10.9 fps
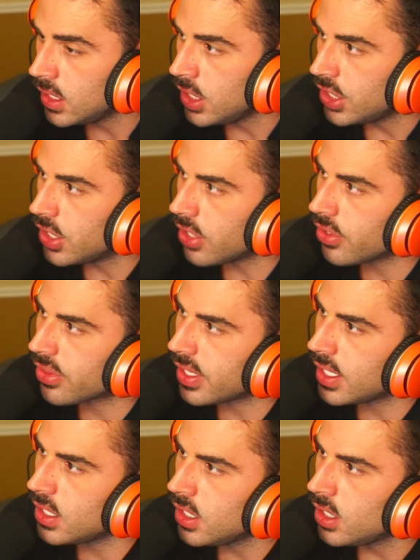Another
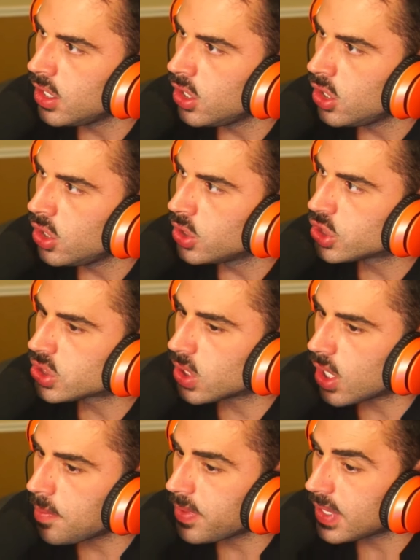thing,
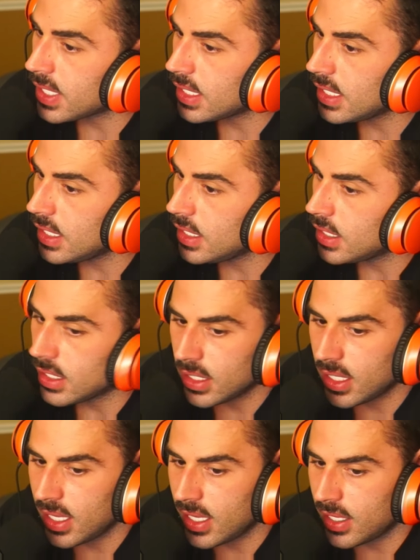stop thinking
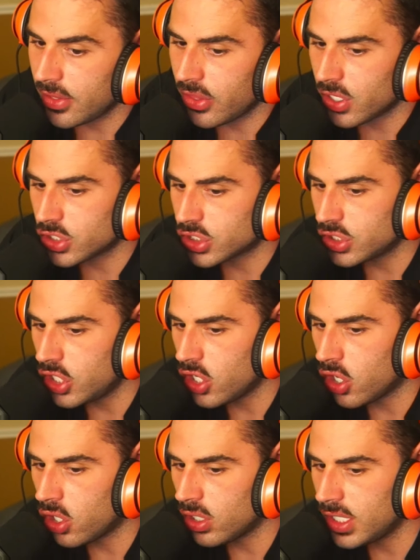there's
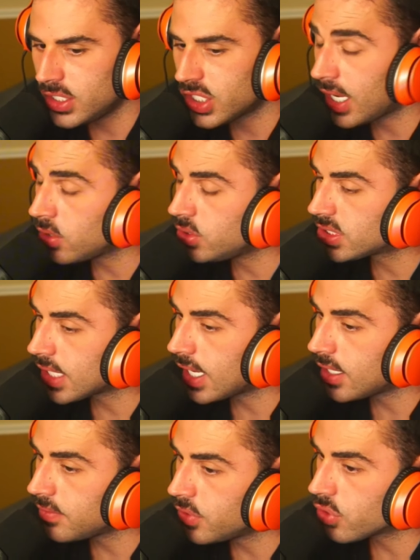knowledge
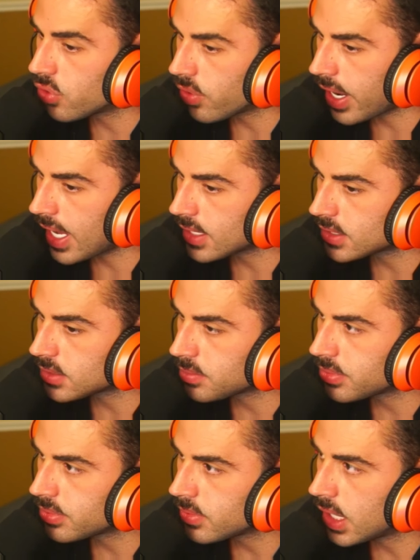outside of your grasp.
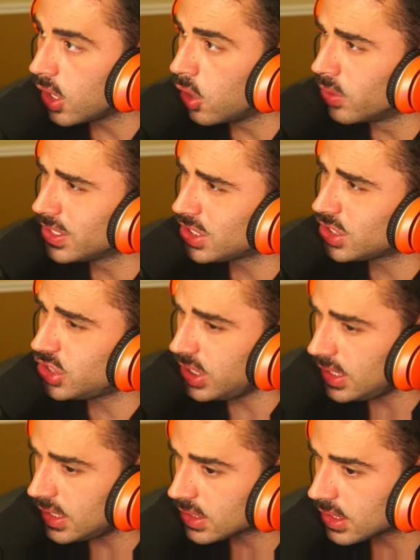Like, oh, this is
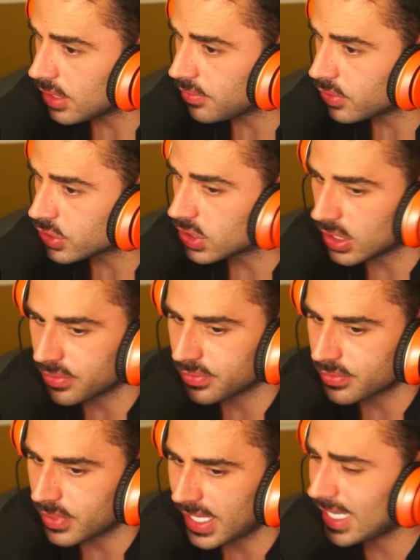genius level
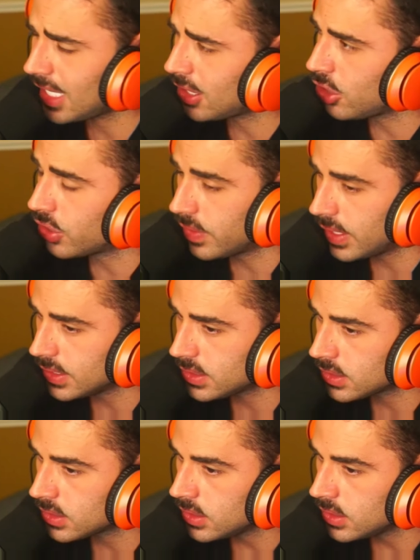stuff. I can't learn this.